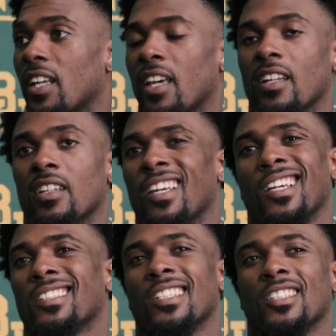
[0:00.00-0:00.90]
and
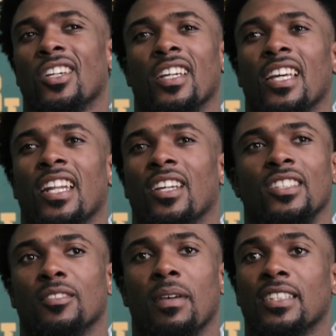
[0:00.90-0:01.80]
just looking at it and
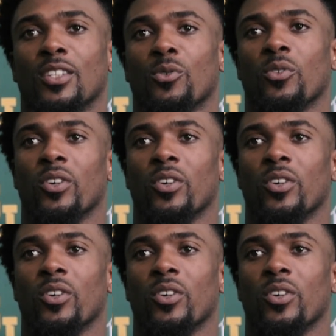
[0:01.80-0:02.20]
just basically